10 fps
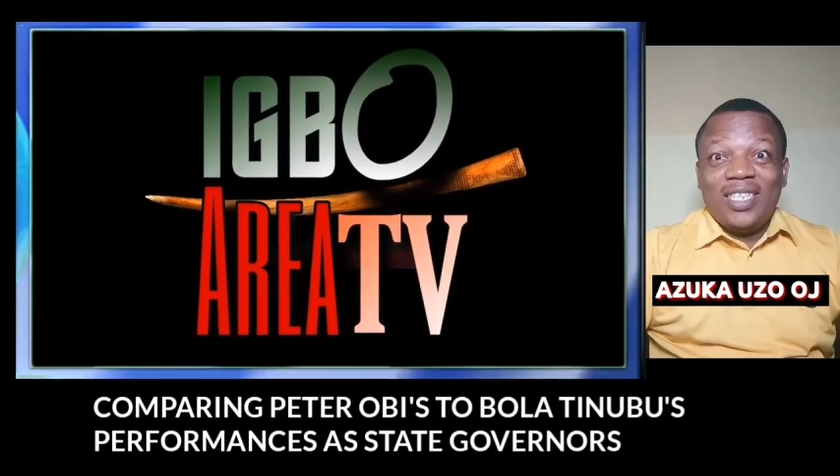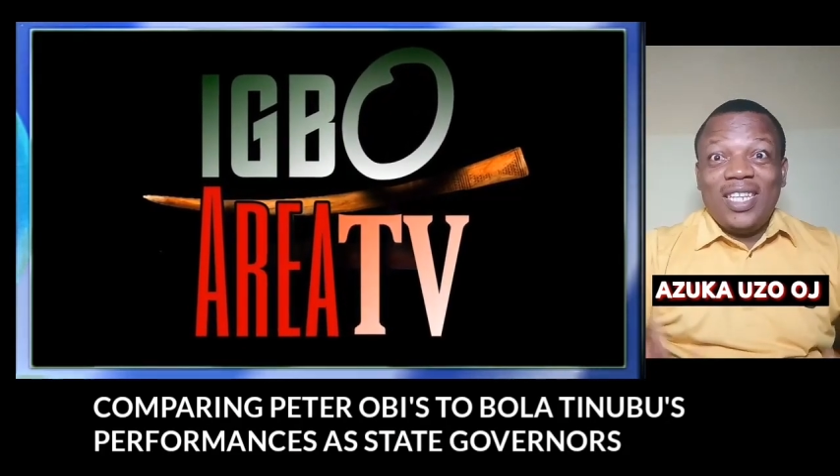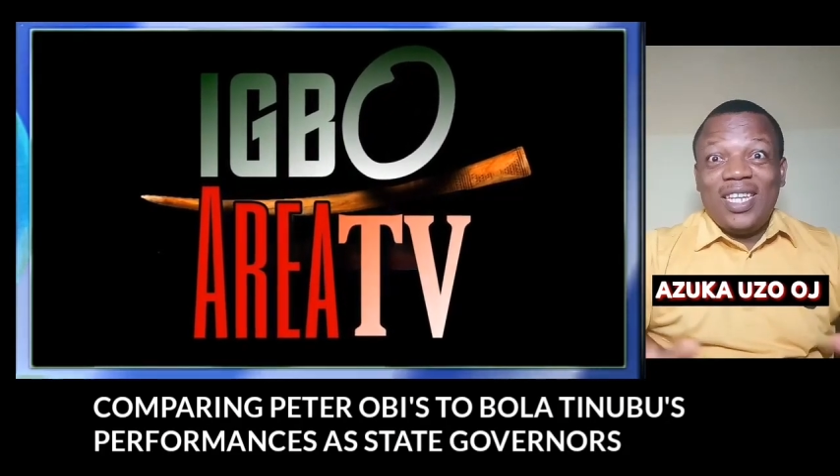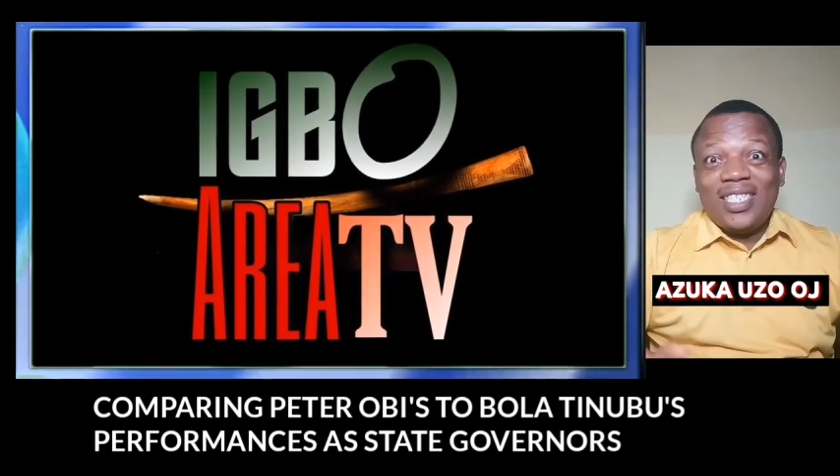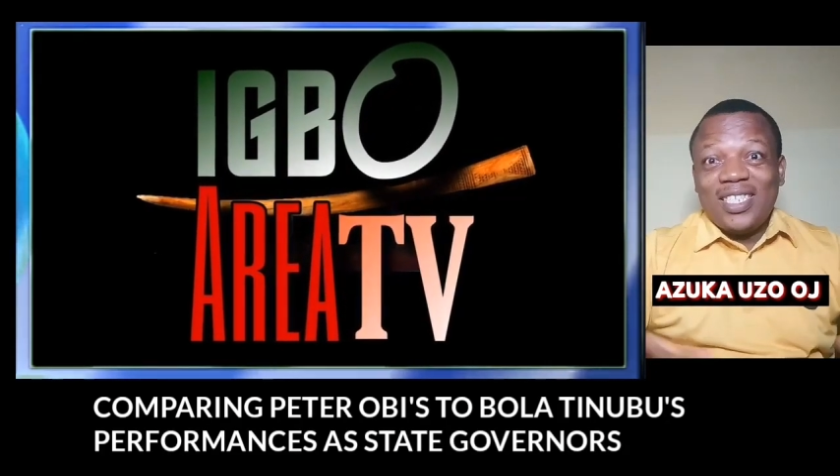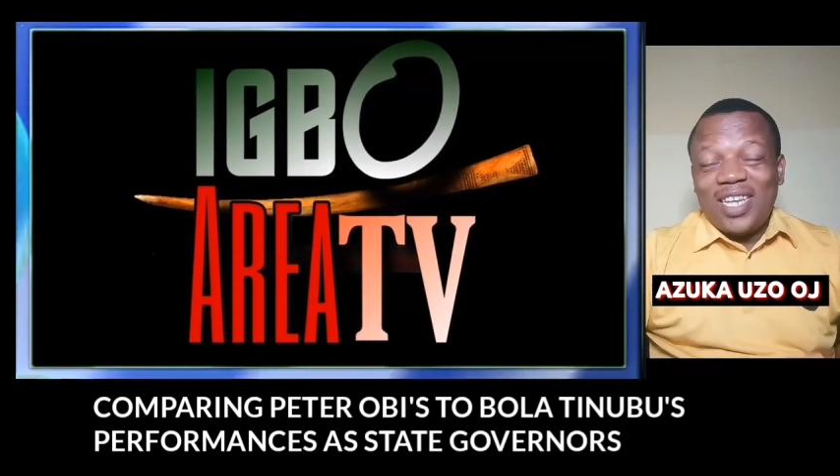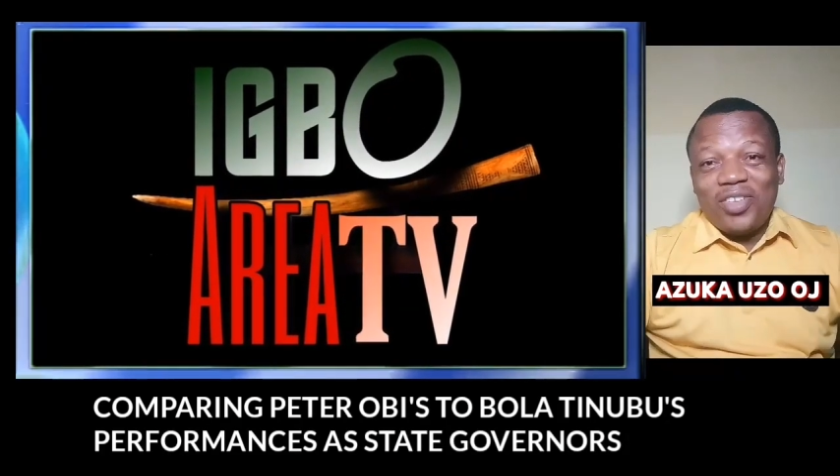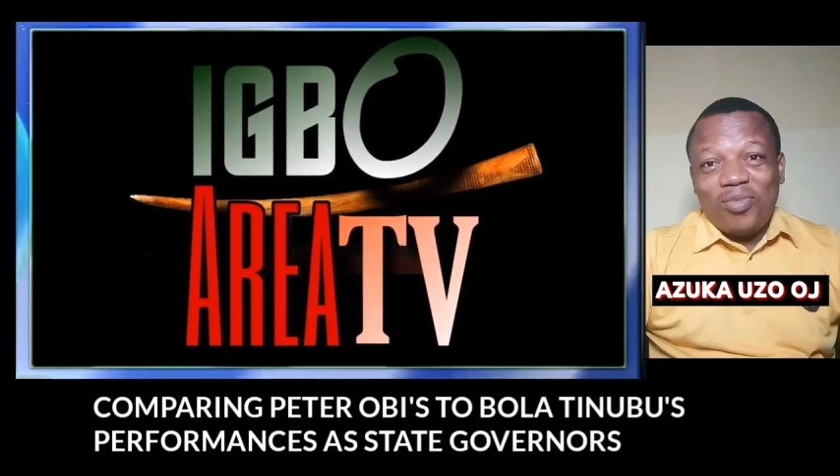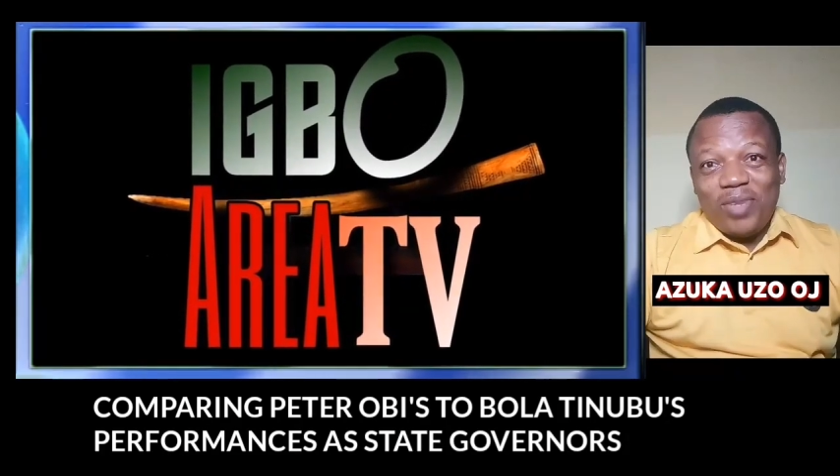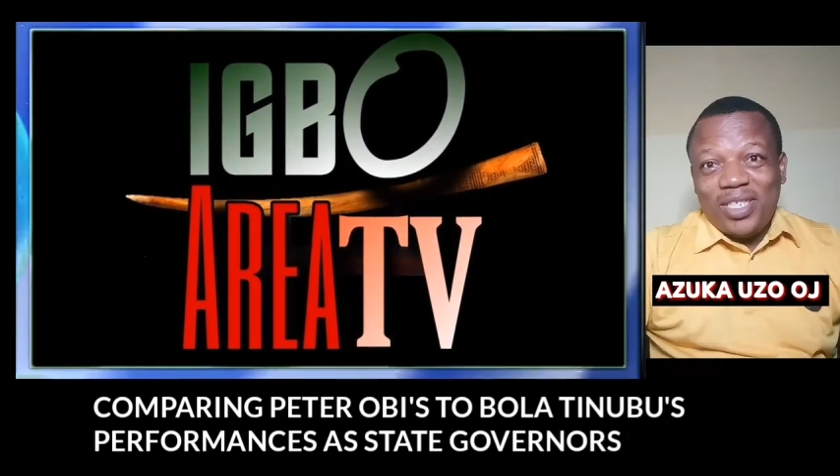The latest
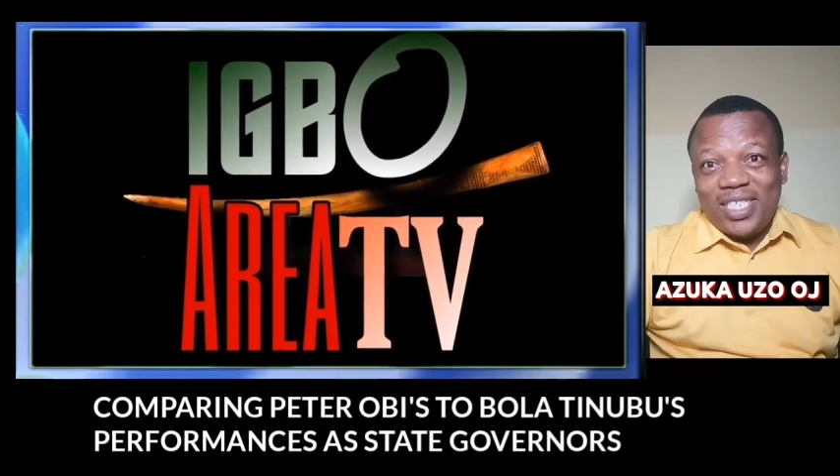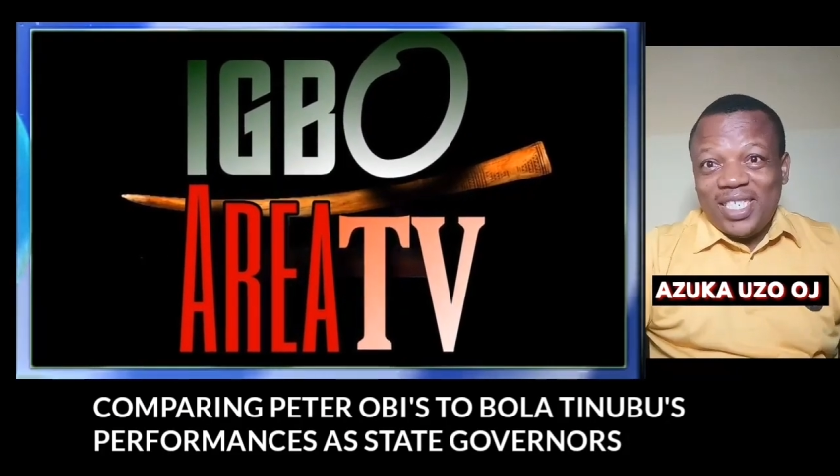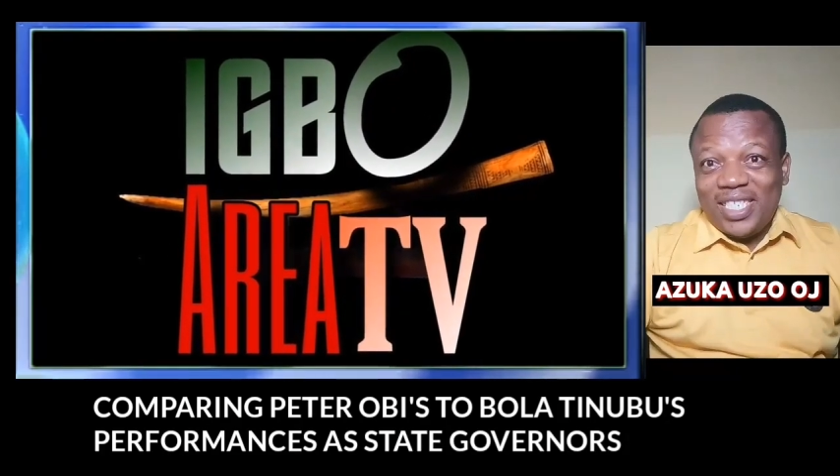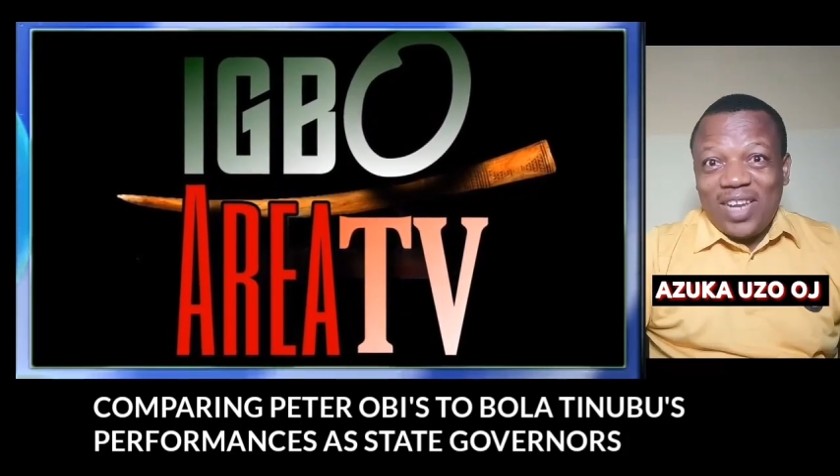argument in